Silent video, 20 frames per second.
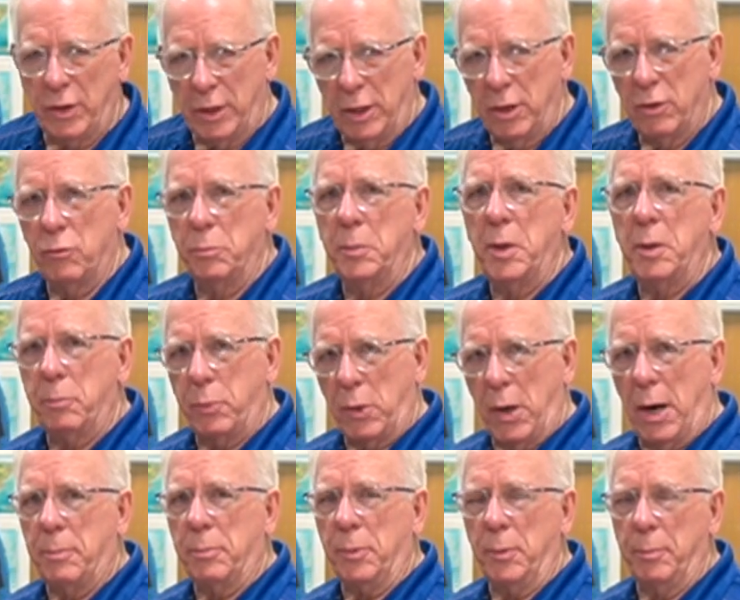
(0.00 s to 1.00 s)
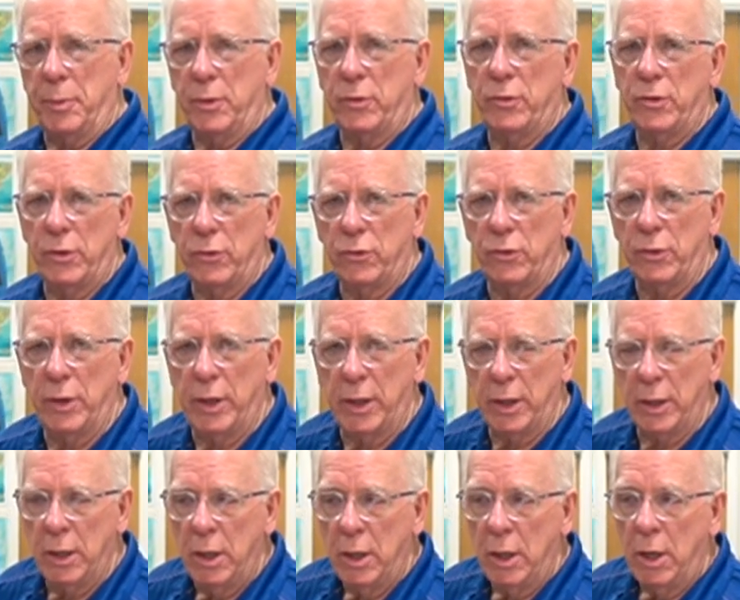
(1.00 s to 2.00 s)
It gives me proper
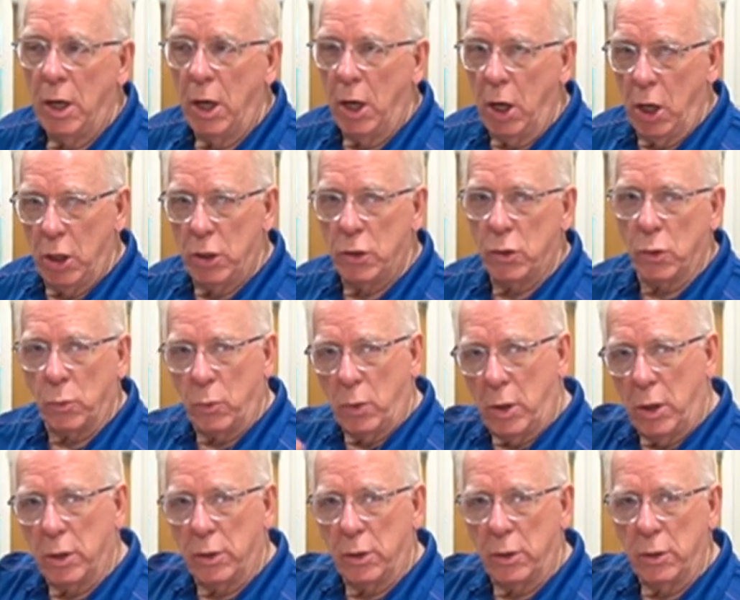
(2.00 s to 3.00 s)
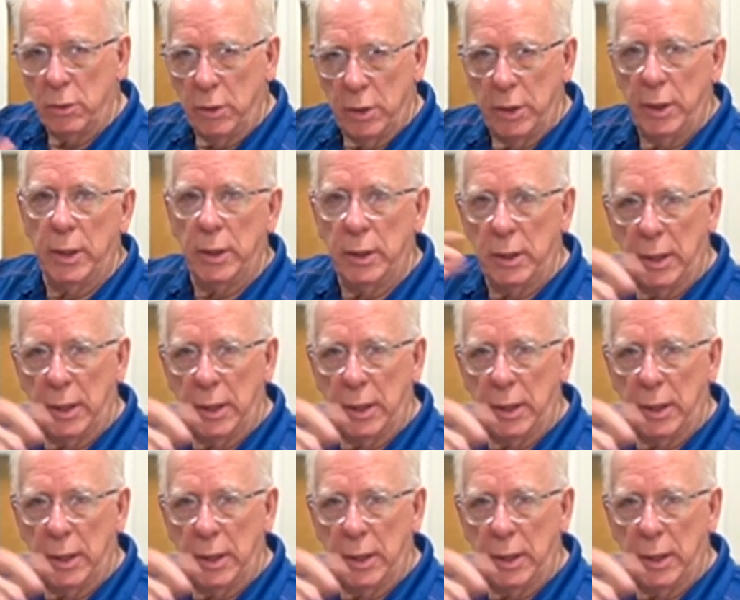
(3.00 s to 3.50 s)
positioning underwater.